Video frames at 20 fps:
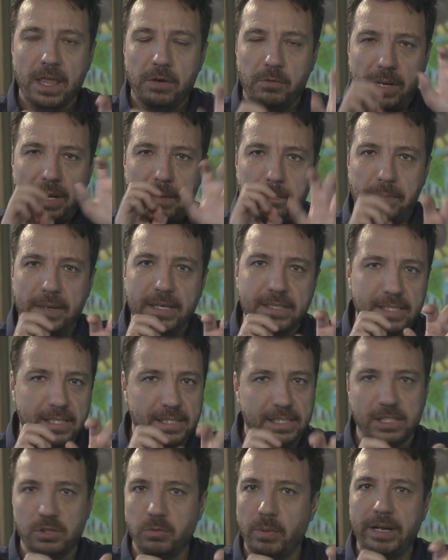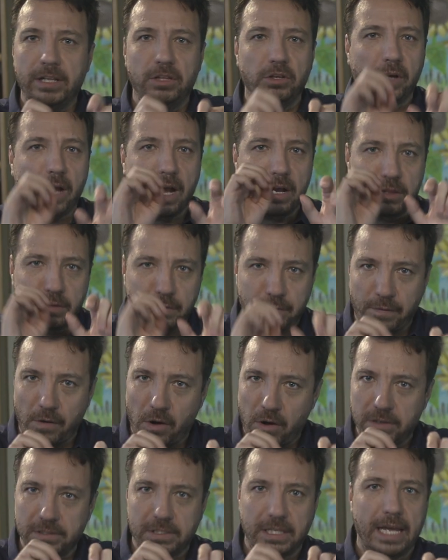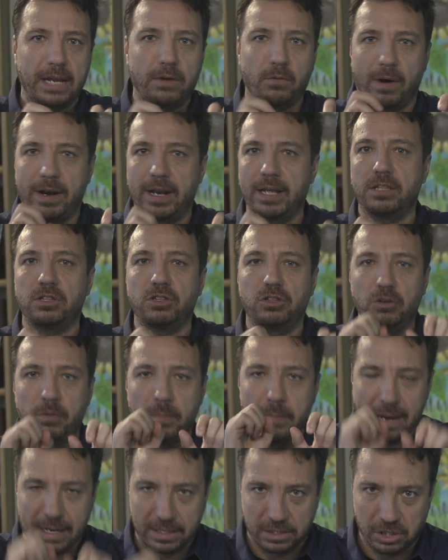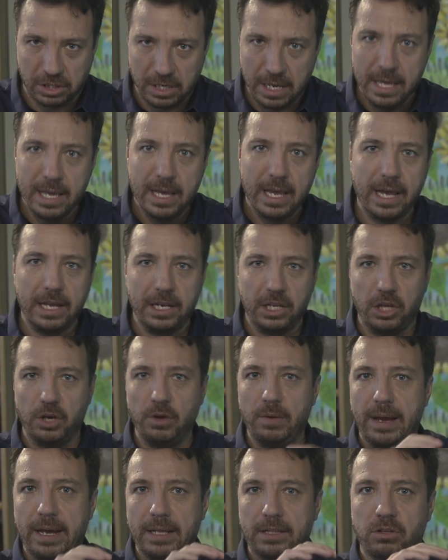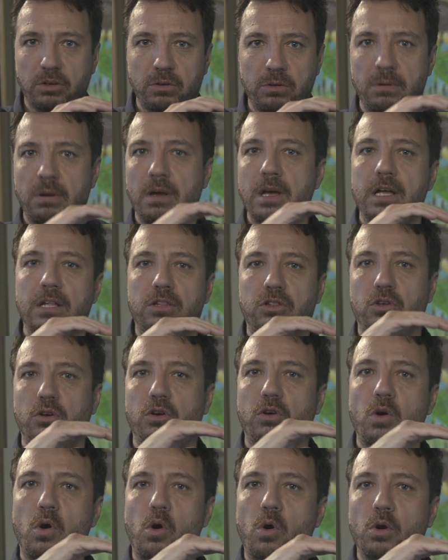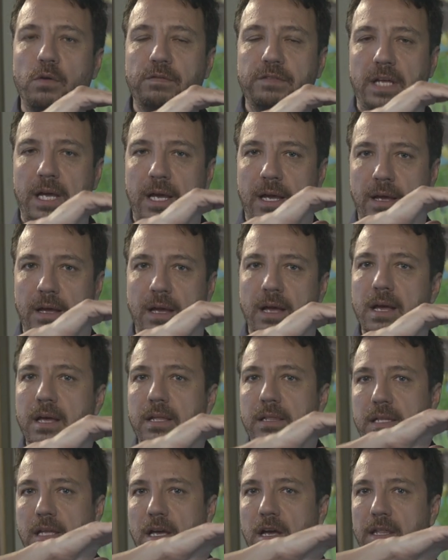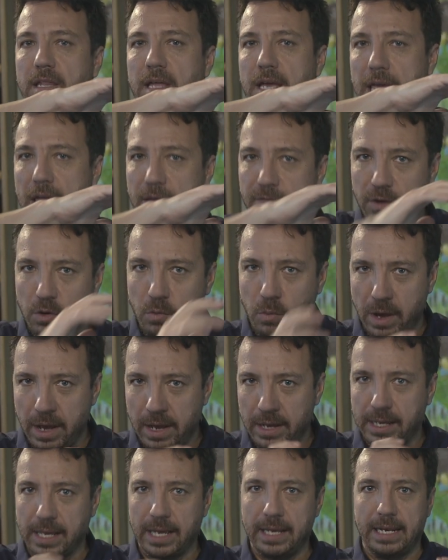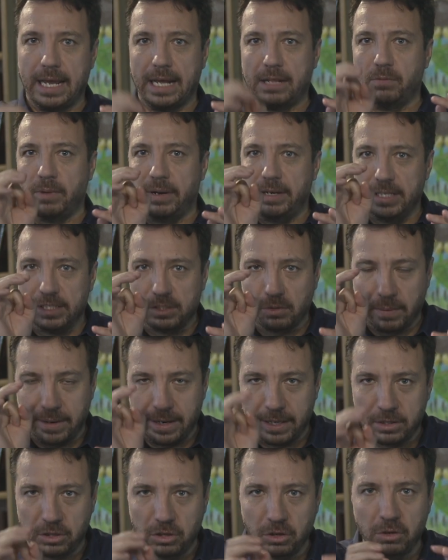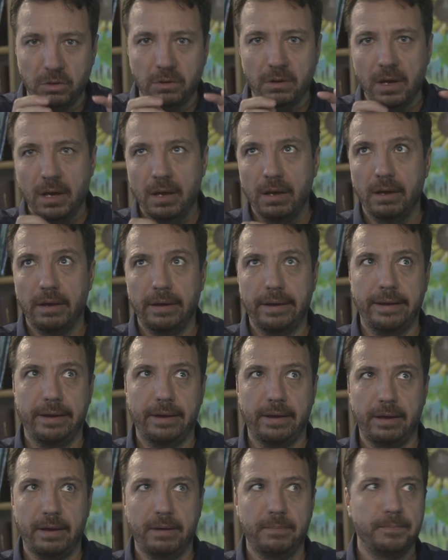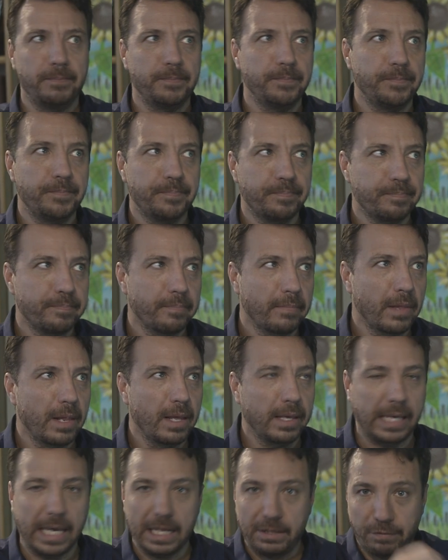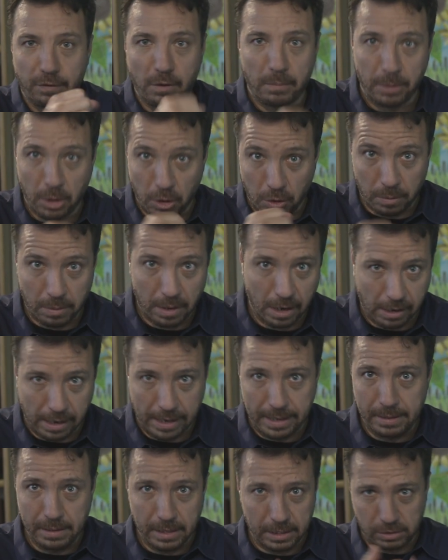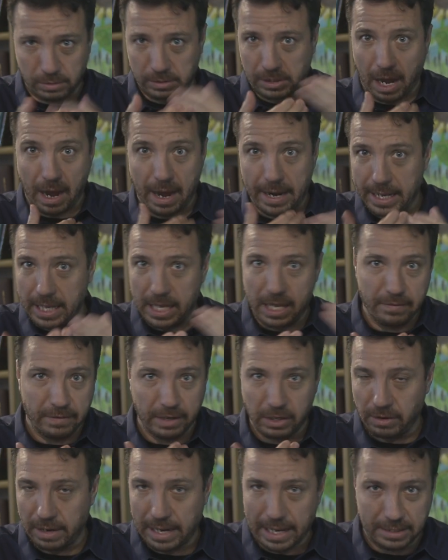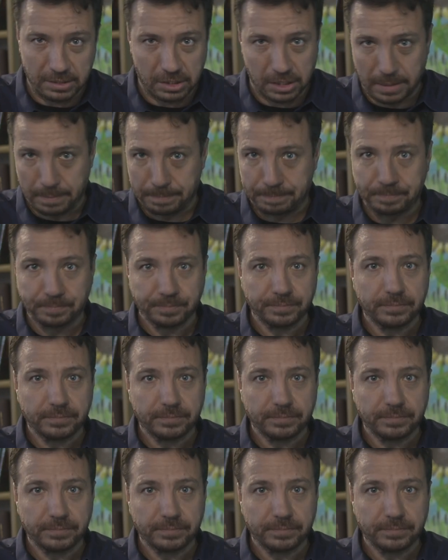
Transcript: where the person just wanted to go too fast and wanted too much and you had to do all of the the, the heavy work and that one just wanted to um, get from you okay so it's an uneven relationship